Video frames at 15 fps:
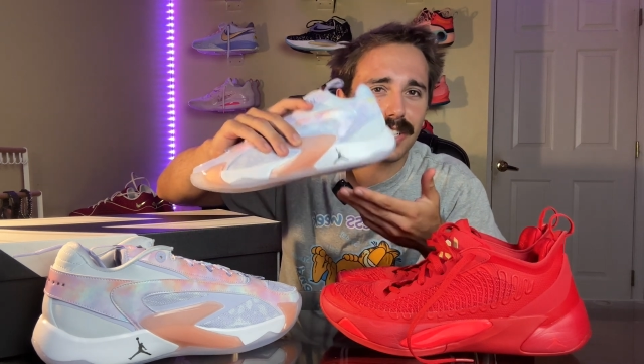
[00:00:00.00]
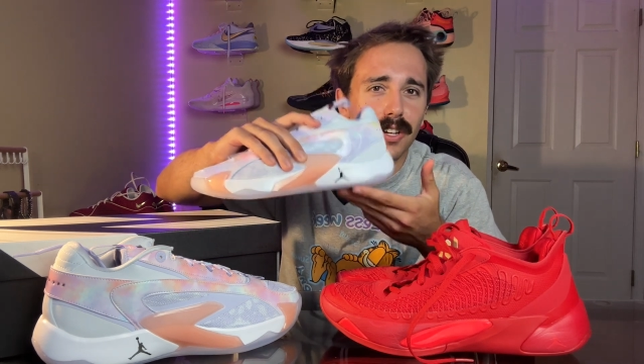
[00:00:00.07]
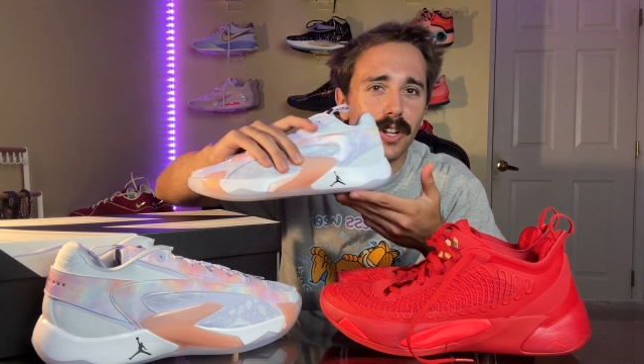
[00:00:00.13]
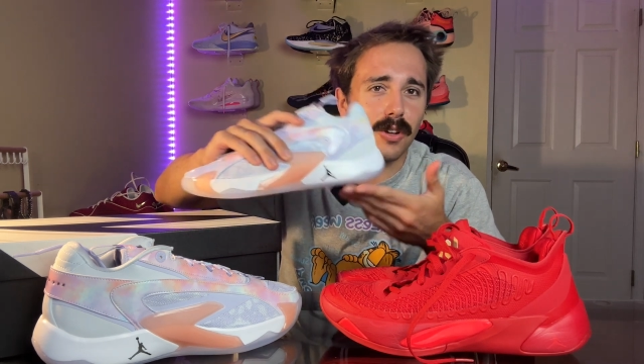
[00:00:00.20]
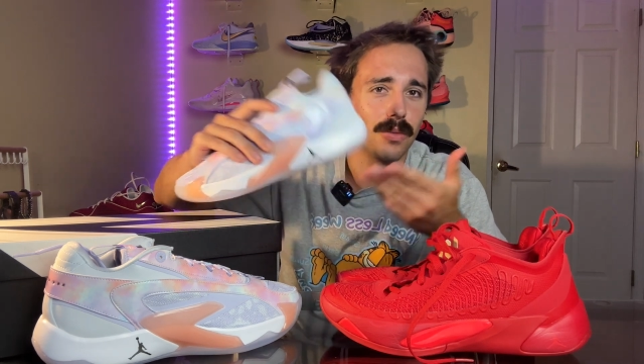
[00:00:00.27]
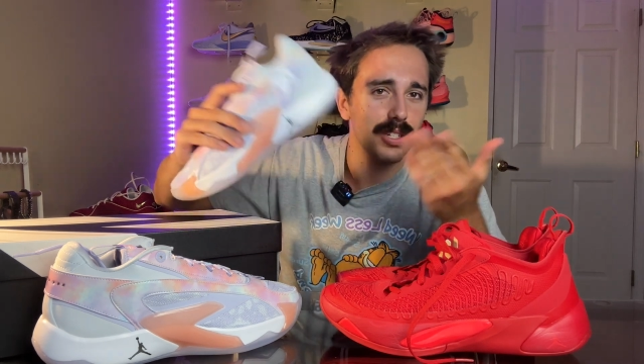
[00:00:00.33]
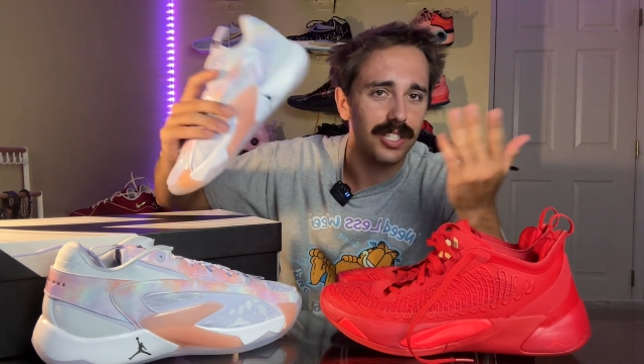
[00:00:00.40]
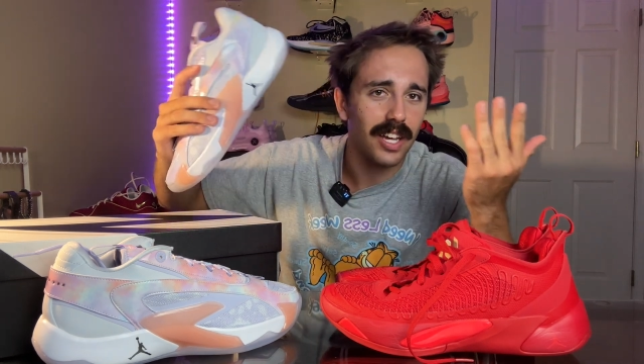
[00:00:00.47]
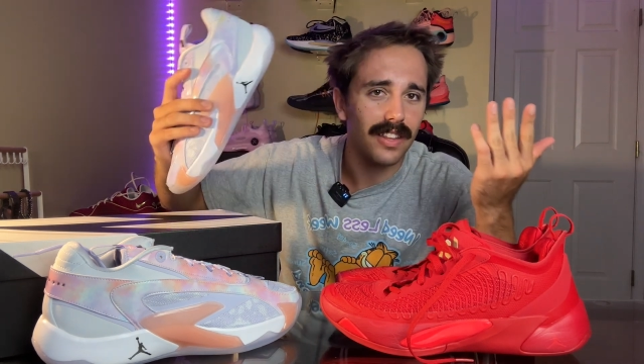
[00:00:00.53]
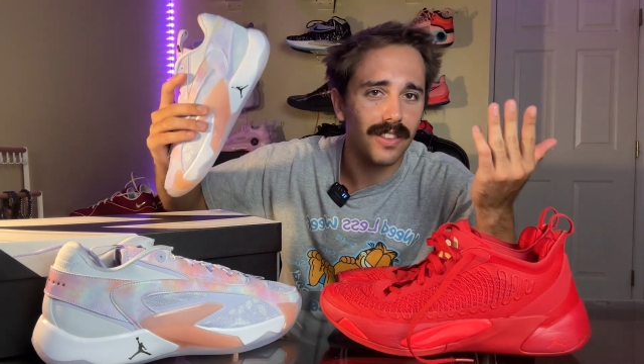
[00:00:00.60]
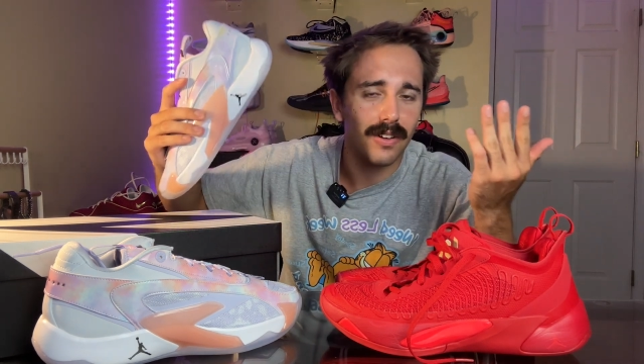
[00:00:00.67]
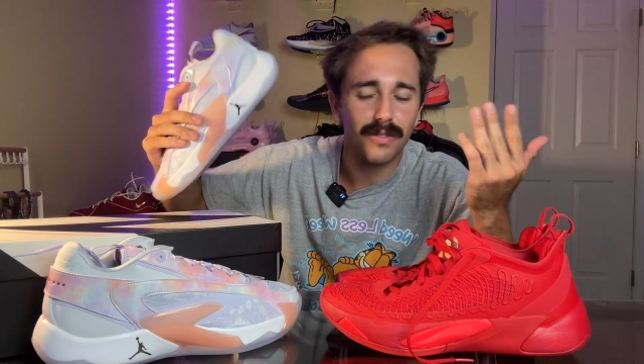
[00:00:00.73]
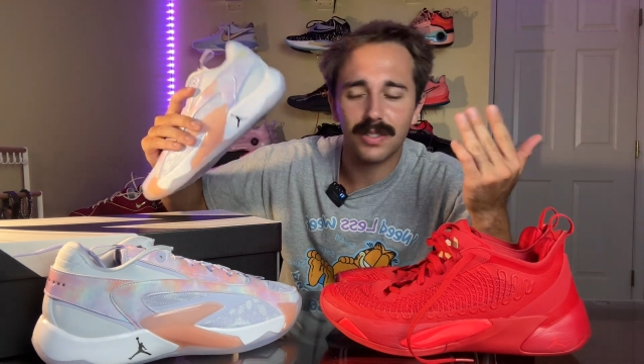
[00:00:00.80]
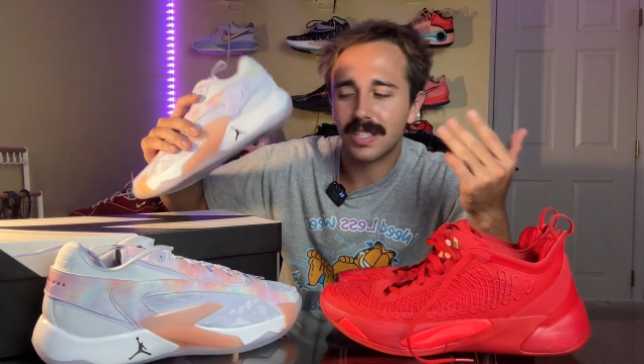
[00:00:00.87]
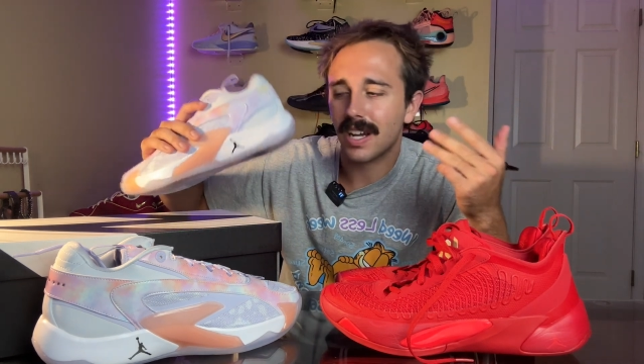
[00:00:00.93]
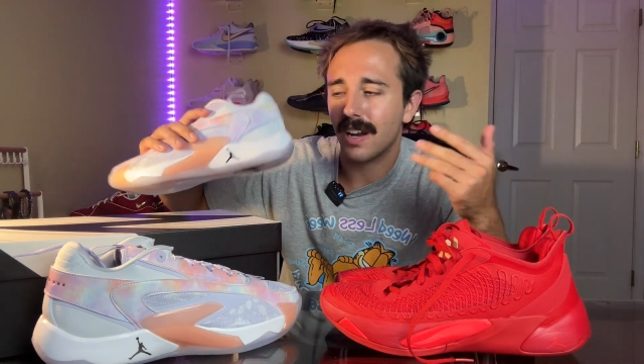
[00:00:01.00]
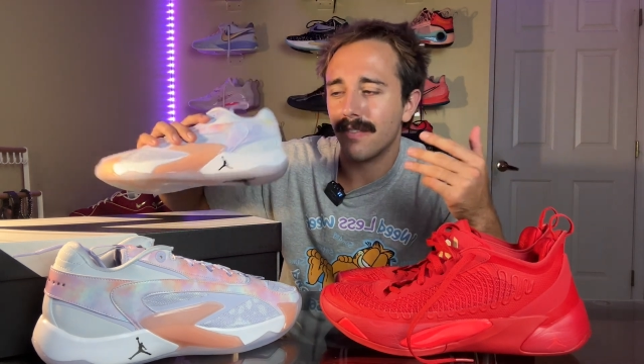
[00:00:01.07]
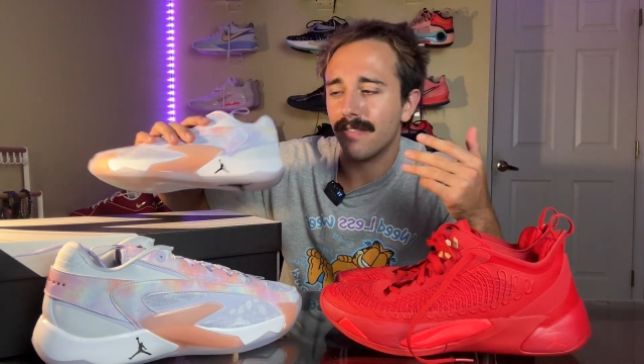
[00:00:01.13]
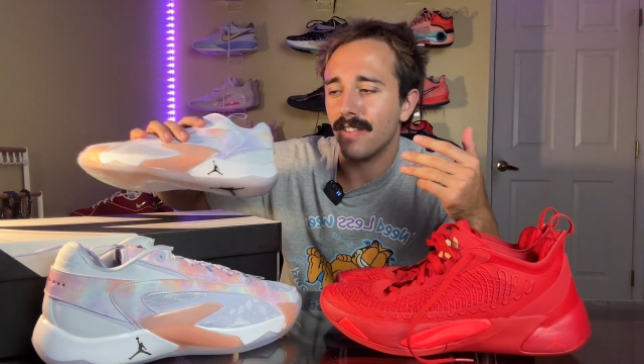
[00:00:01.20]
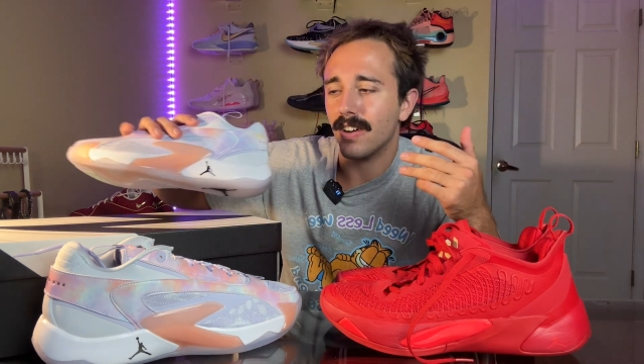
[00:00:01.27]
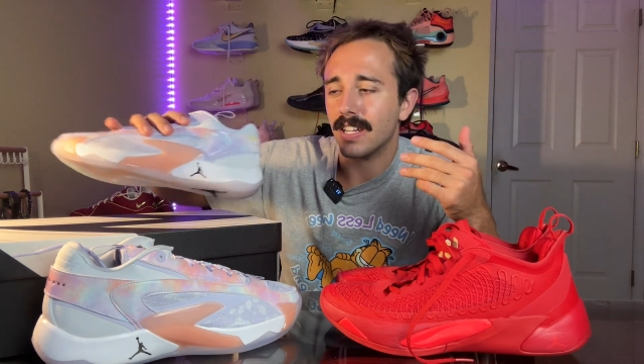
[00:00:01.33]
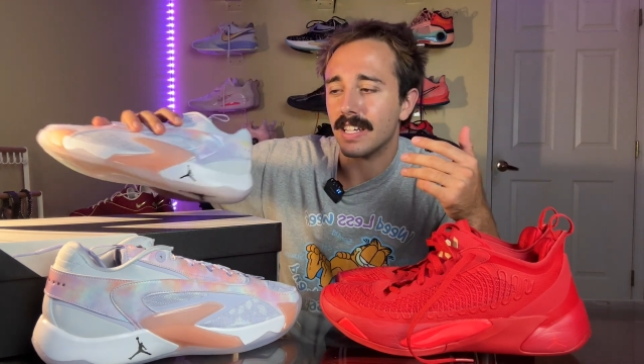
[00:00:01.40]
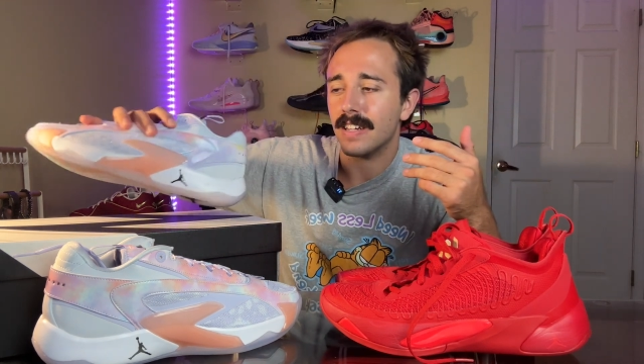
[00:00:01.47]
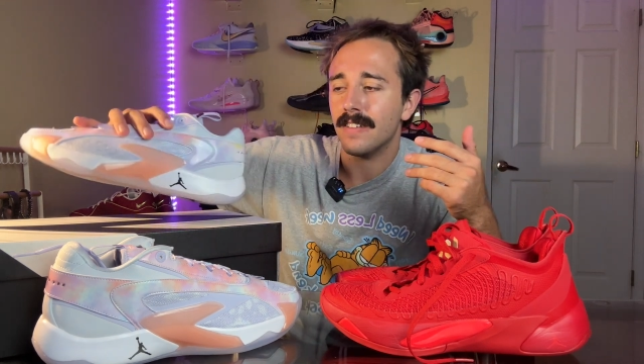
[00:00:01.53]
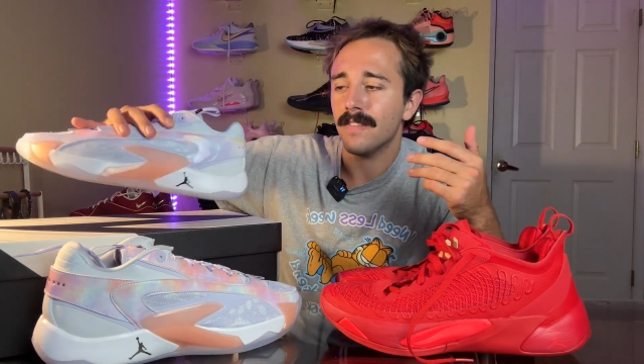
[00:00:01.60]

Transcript: color, which I thought was kind of funny.